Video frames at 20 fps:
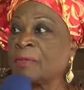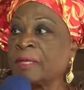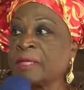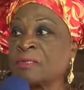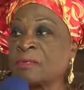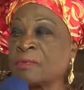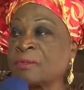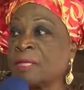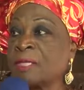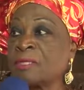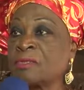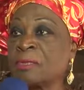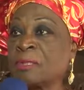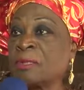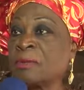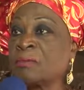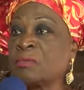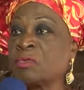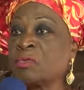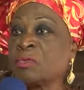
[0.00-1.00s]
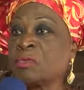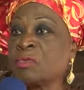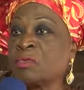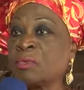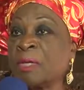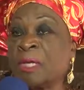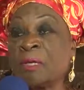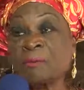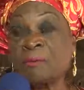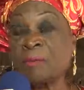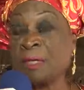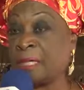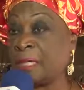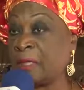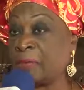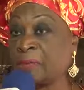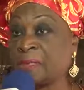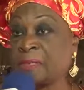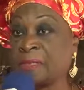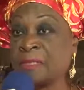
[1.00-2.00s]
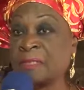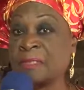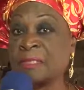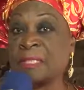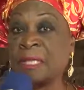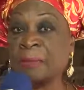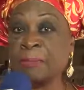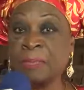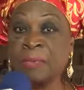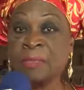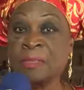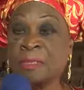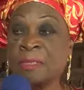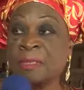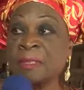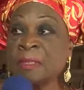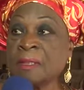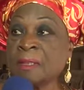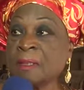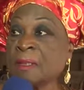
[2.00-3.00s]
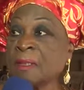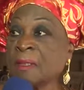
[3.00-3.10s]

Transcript: restoration of June 12th, and I was his deputy.